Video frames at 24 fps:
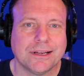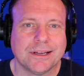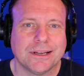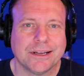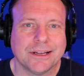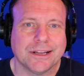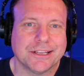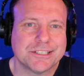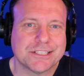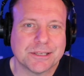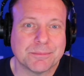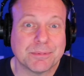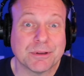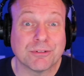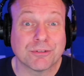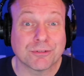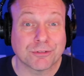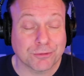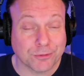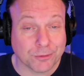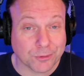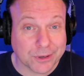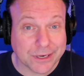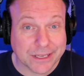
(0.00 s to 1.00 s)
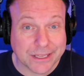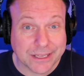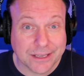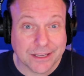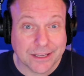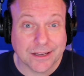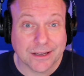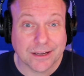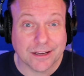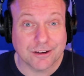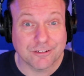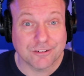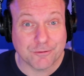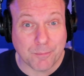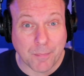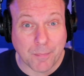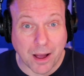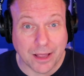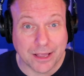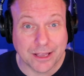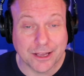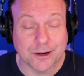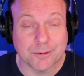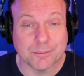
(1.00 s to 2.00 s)
is to be free of
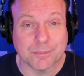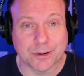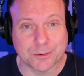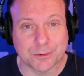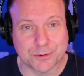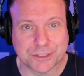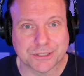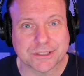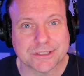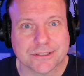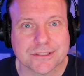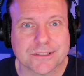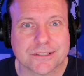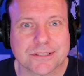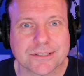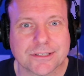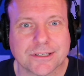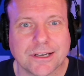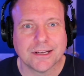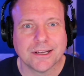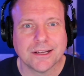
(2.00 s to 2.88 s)
my emotions.